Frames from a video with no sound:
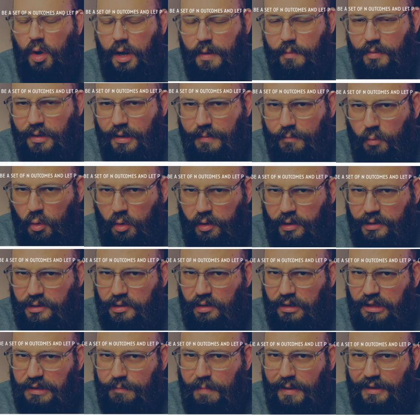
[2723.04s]
Neumann and
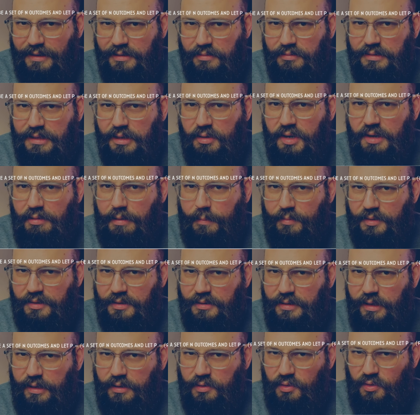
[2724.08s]
Morgenstern expected utility
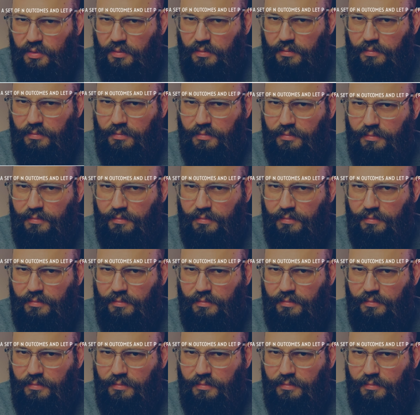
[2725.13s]
representation